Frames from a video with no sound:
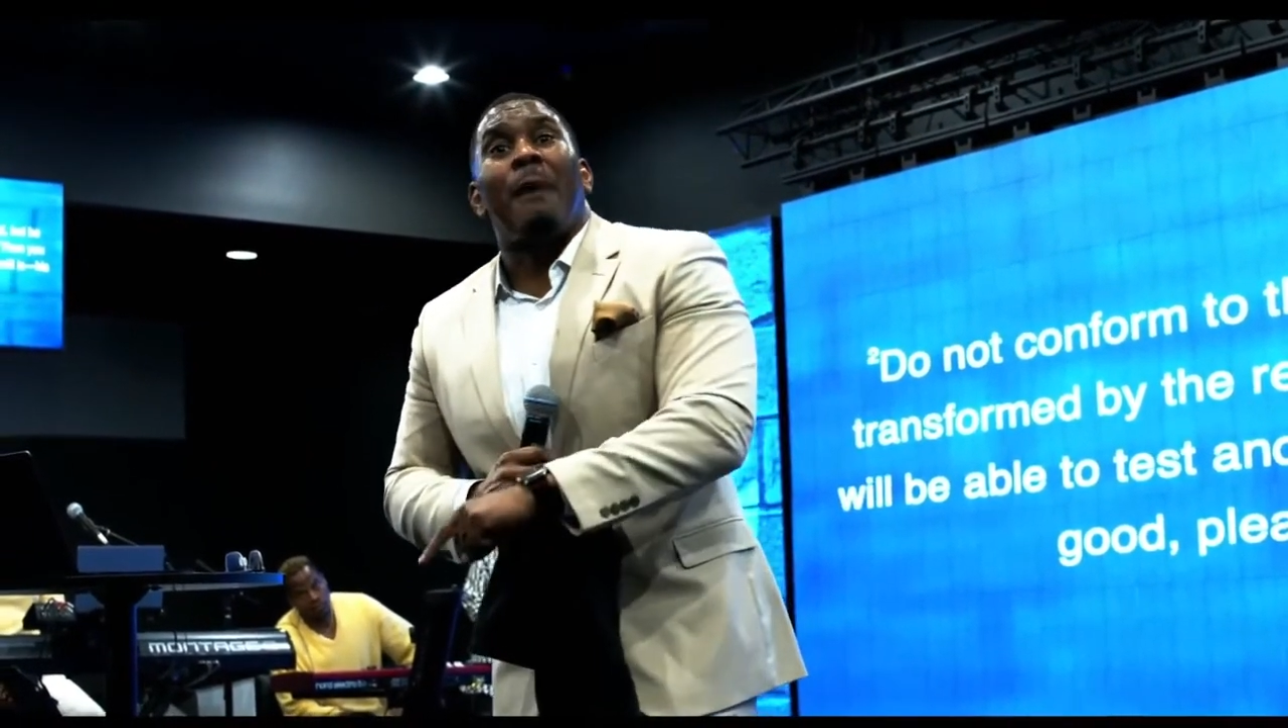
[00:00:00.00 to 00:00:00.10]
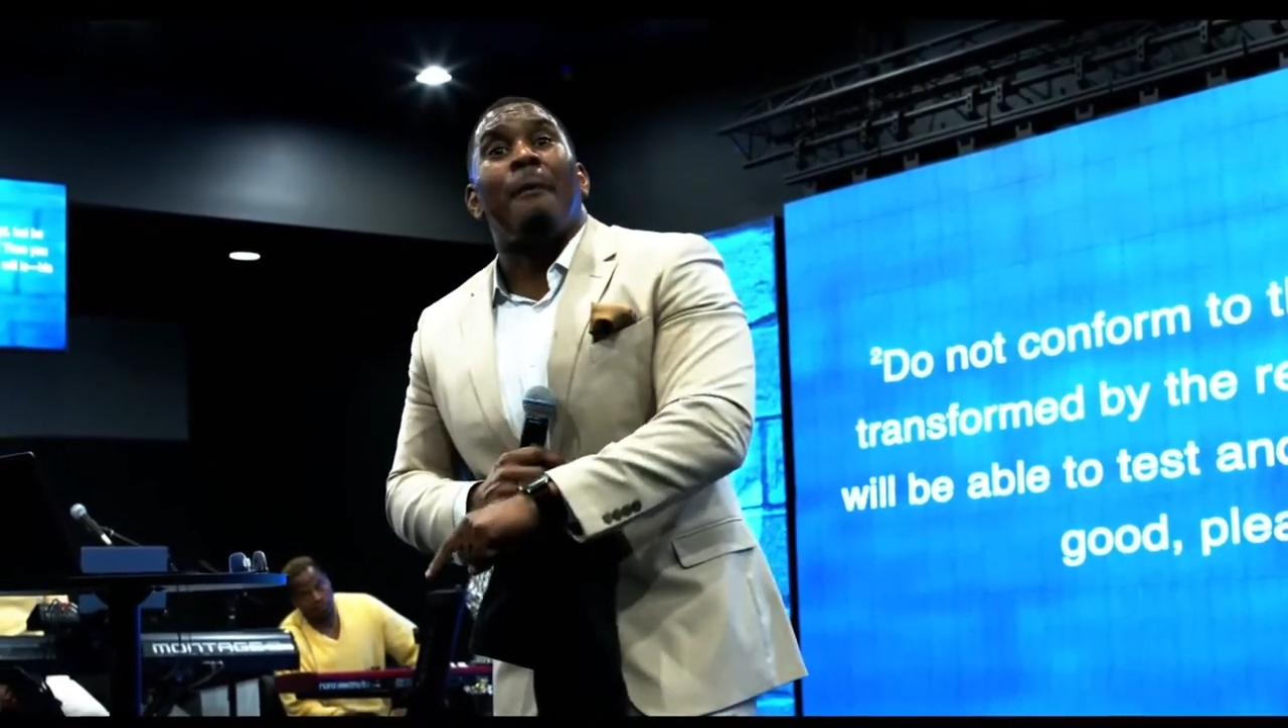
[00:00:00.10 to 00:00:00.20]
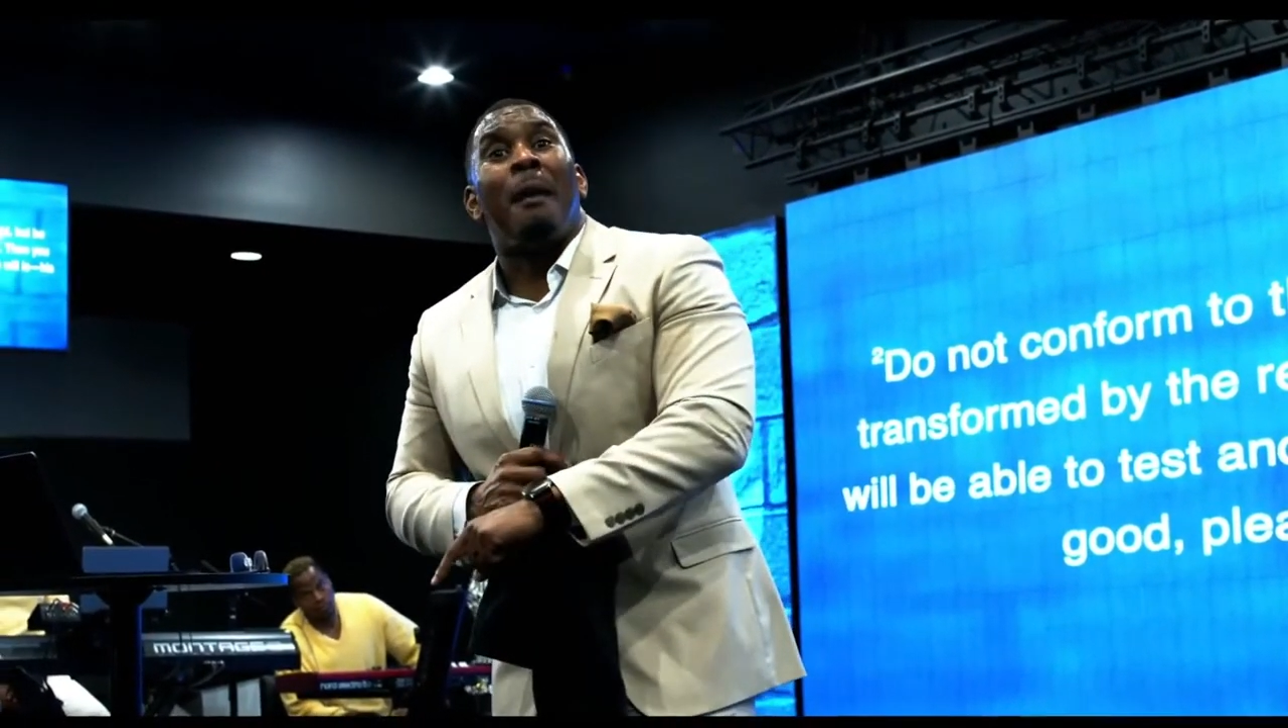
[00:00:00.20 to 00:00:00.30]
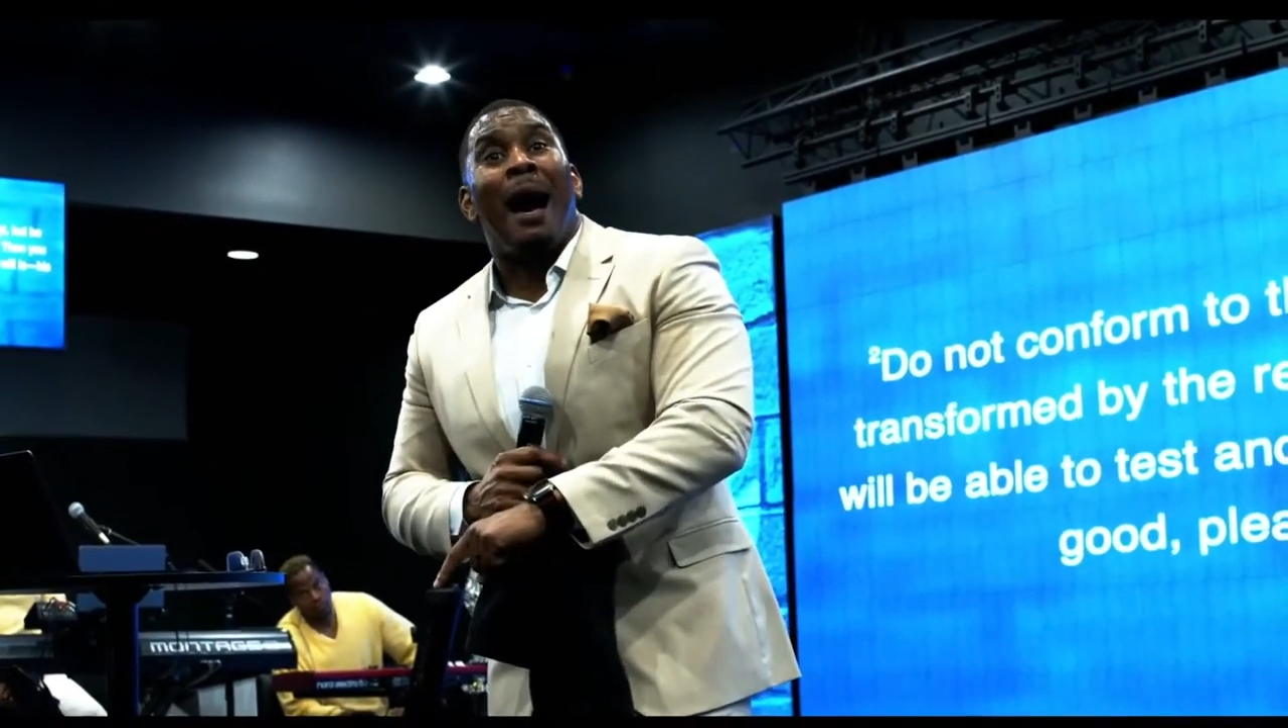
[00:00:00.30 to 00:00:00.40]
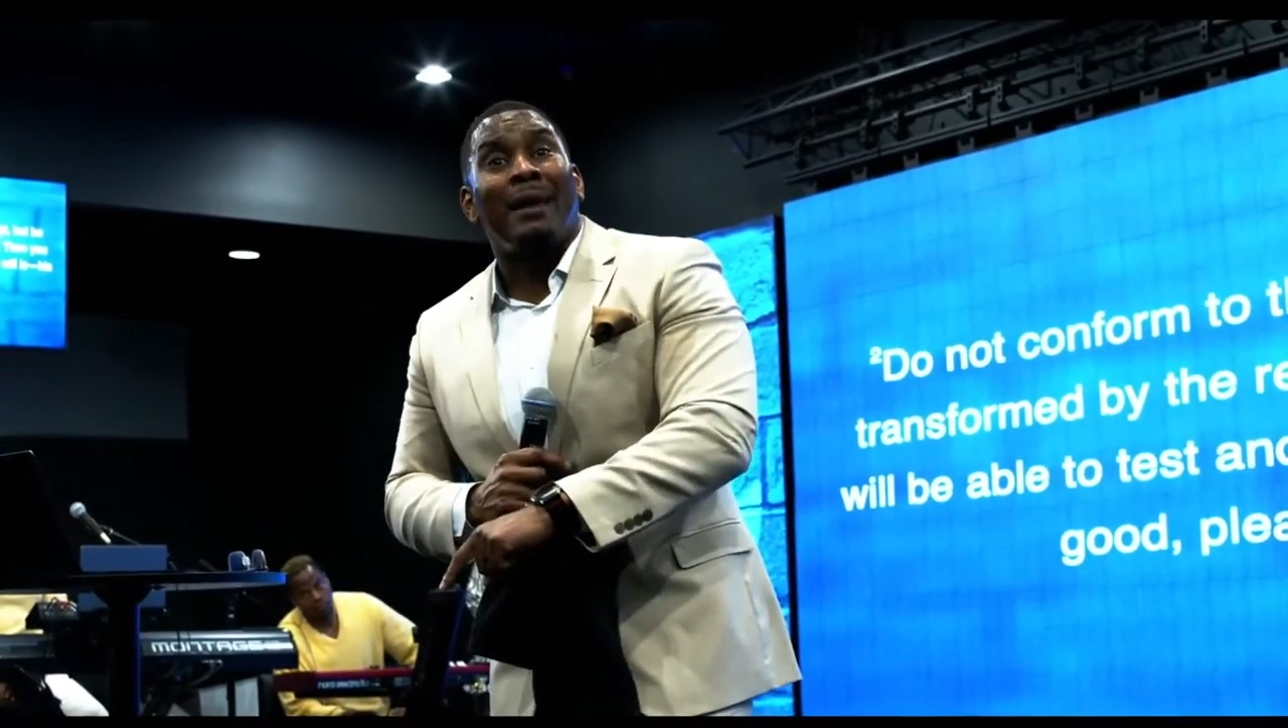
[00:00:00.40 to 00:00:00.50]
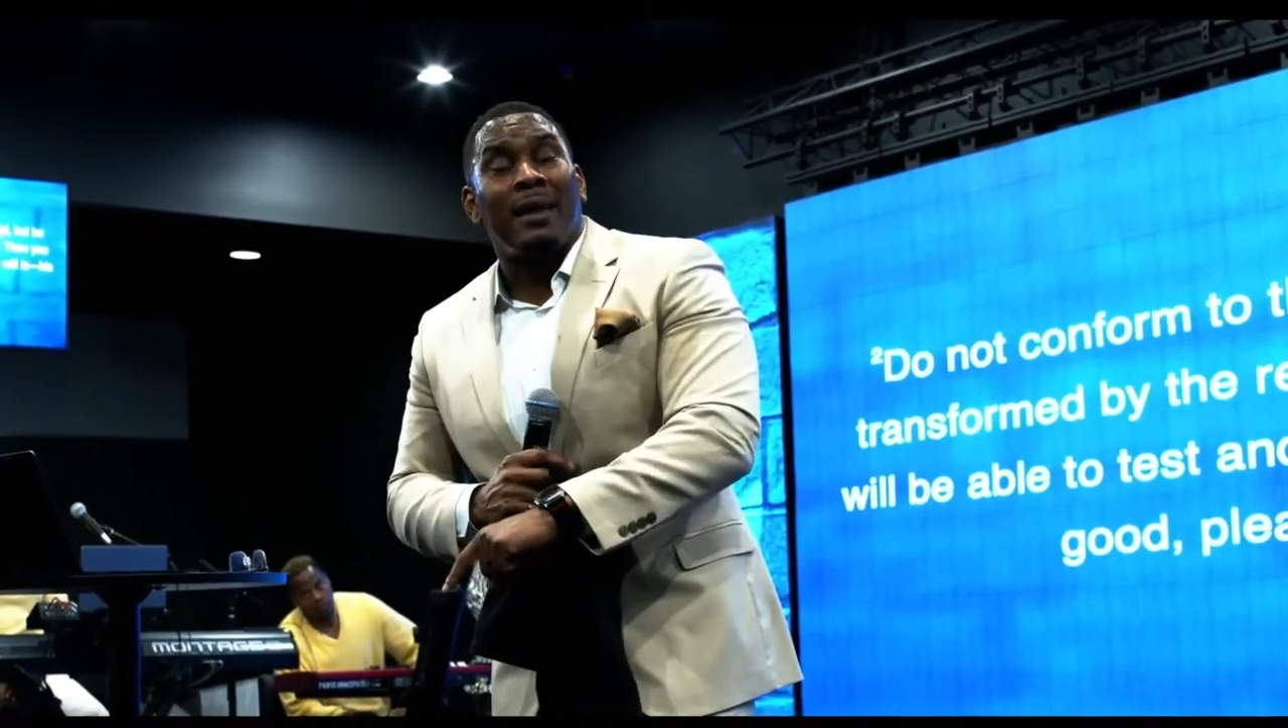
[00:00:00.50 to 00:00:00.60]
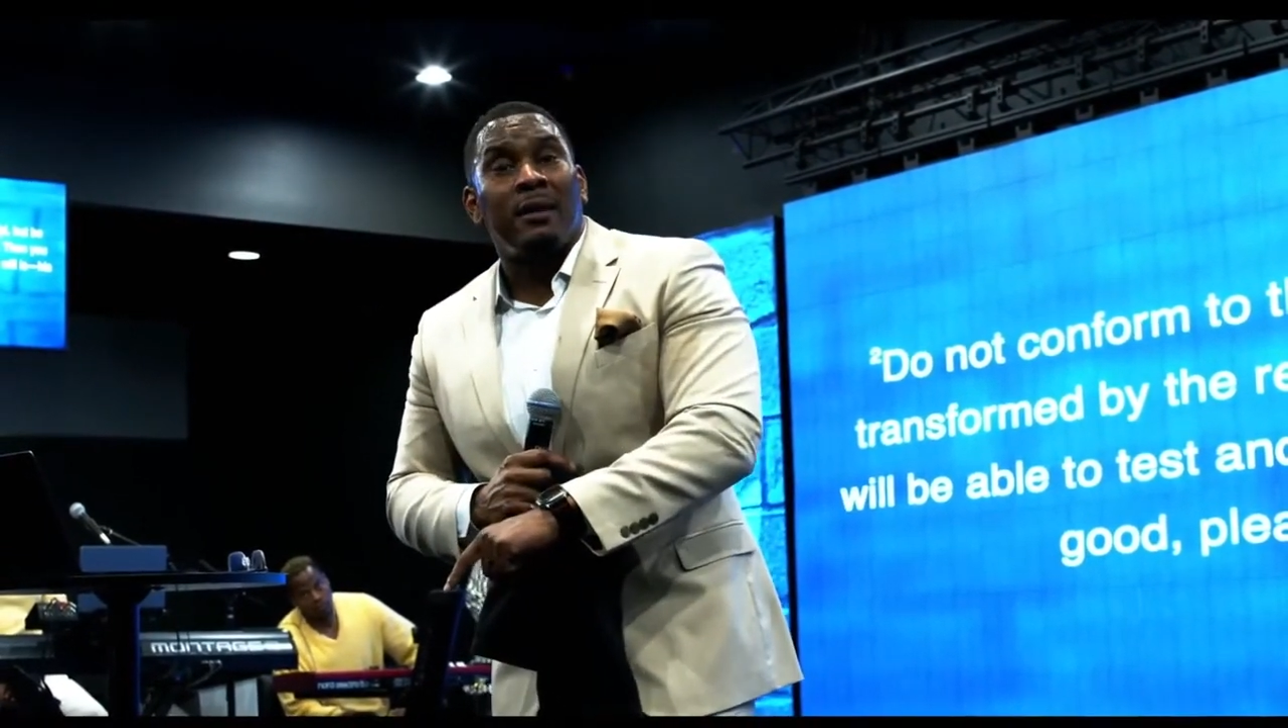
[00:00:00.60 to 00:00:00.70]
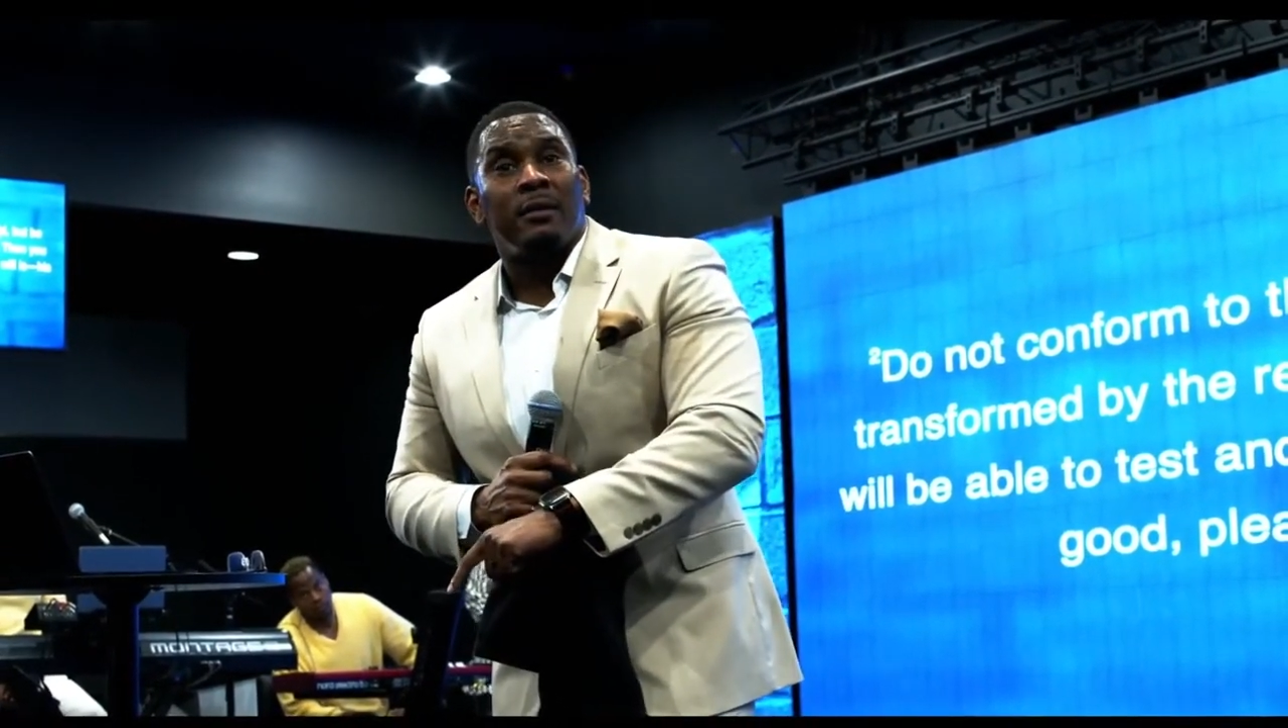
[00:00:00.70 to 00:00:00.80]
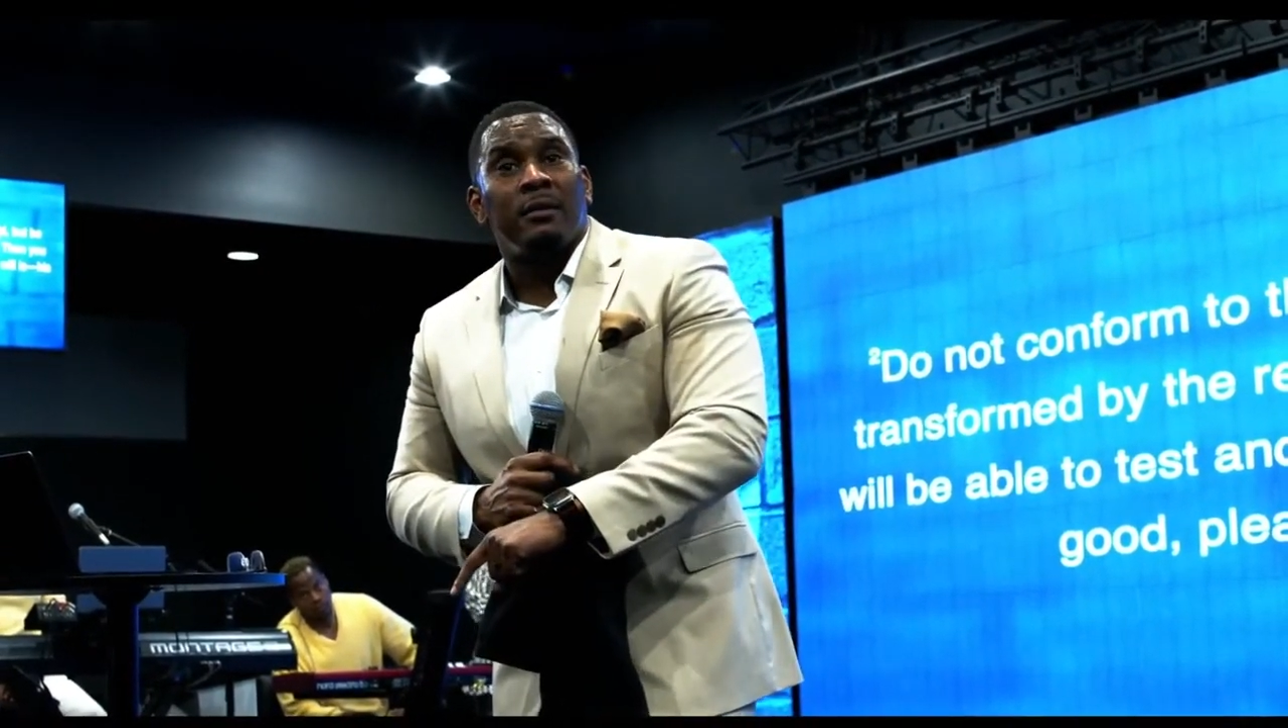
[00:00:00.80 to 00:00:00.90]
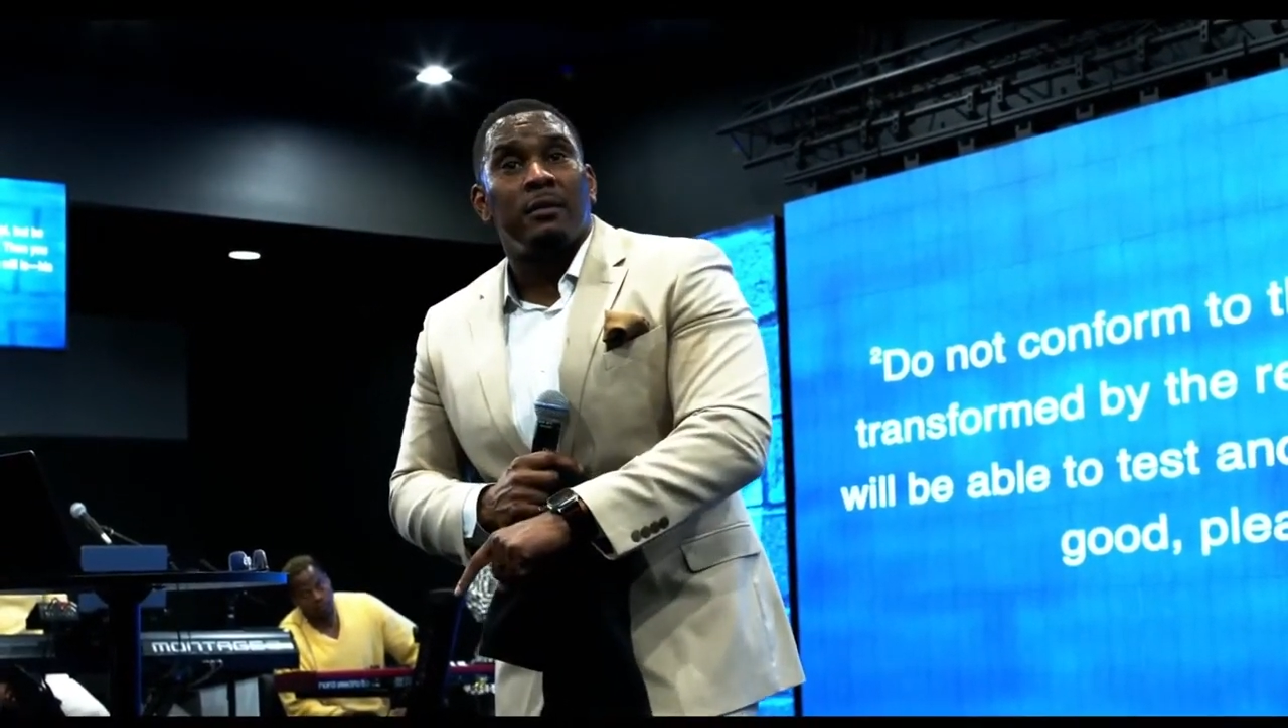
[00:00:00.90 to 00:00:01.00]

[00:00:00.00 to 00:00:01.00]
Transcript: my body,